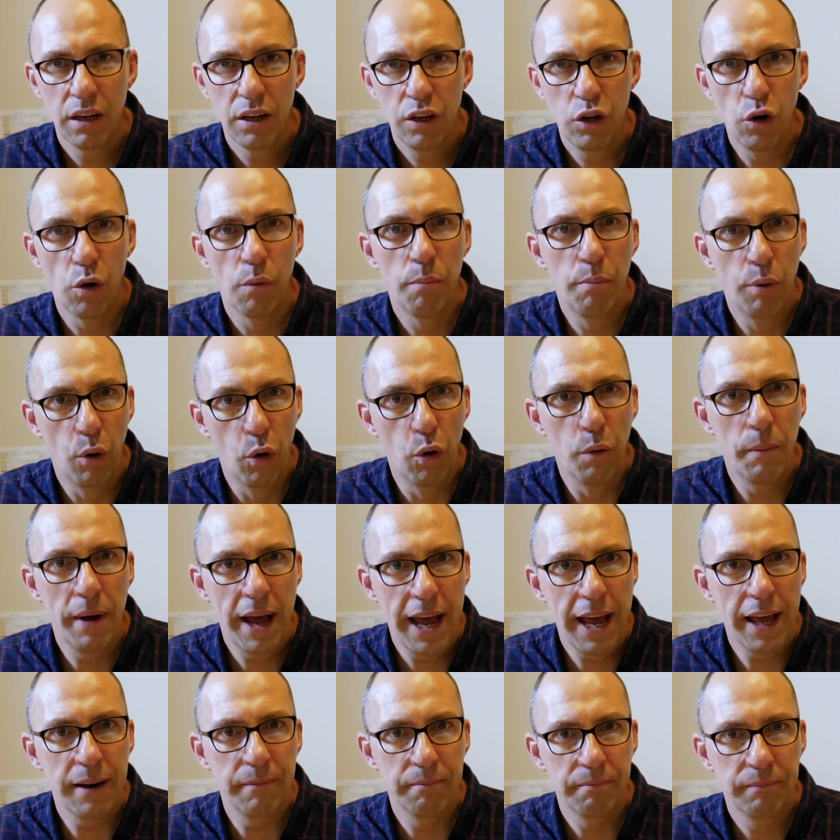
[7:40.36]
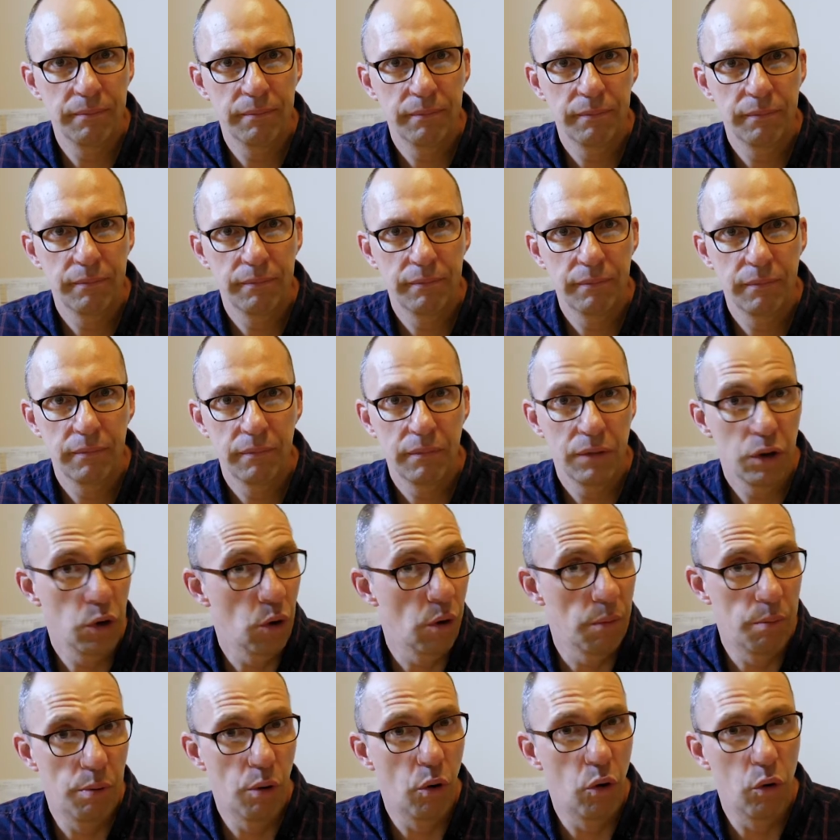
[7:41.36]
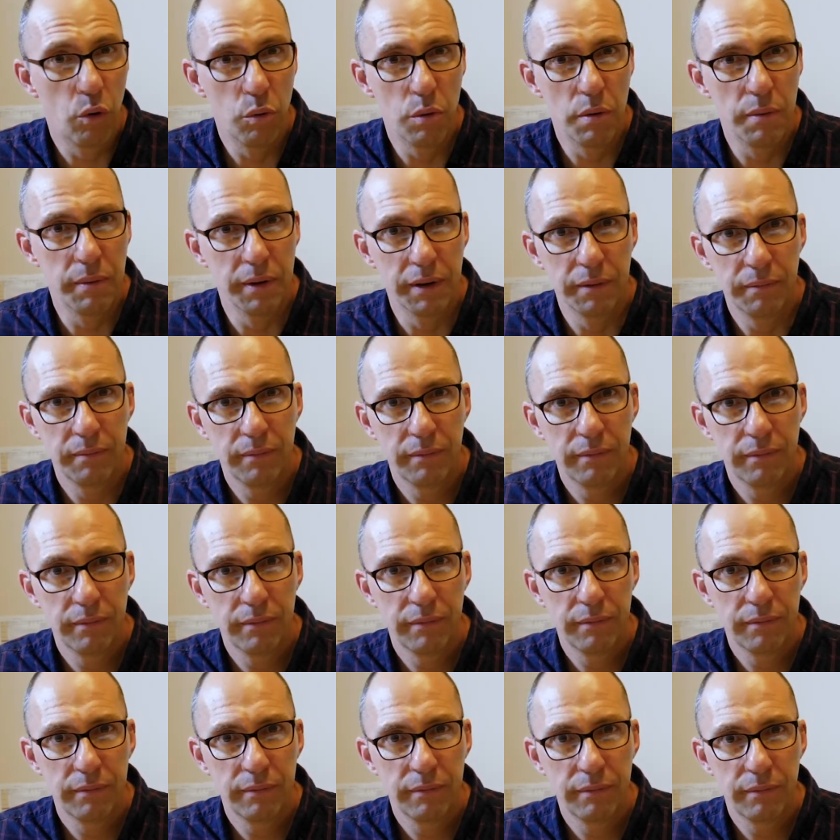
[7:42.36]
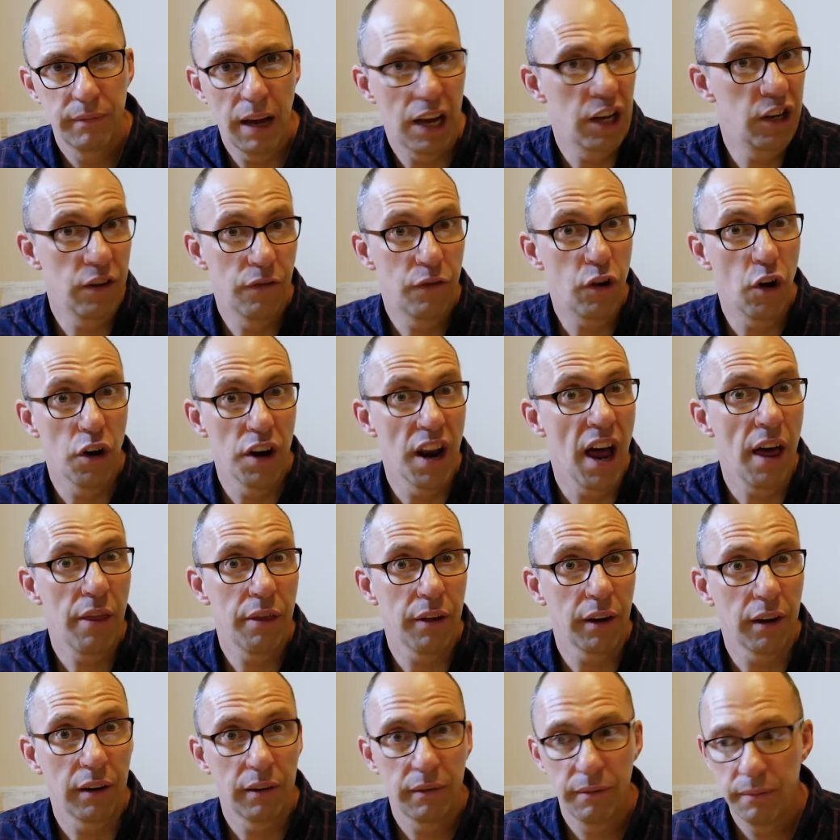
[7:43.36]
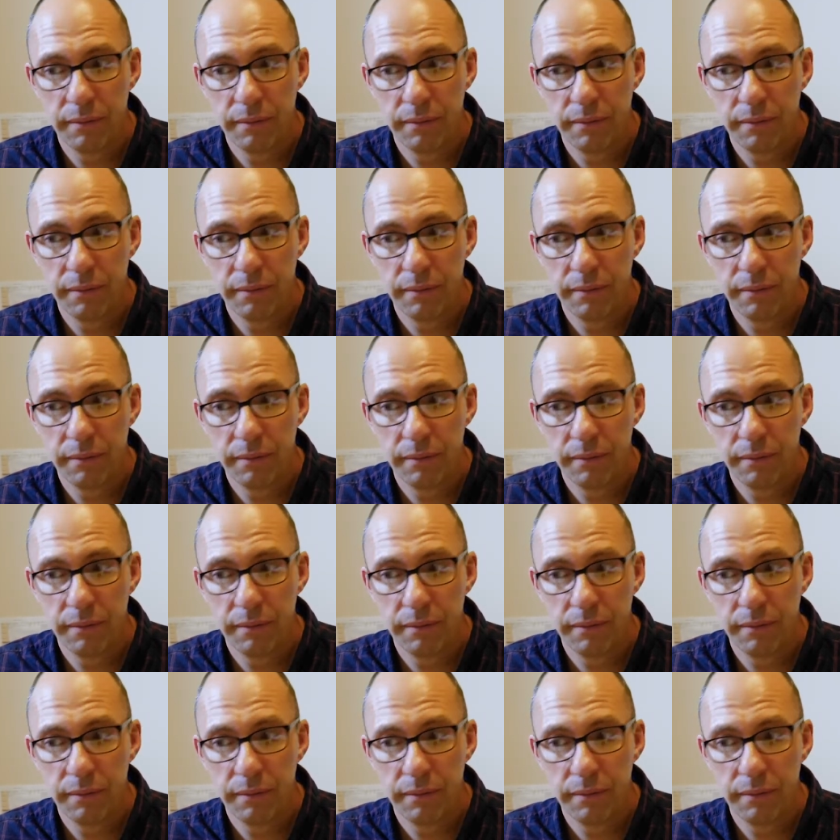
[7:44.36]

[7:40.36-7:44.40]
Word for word: you're a poor man. You're a poor woman and you've got nothing.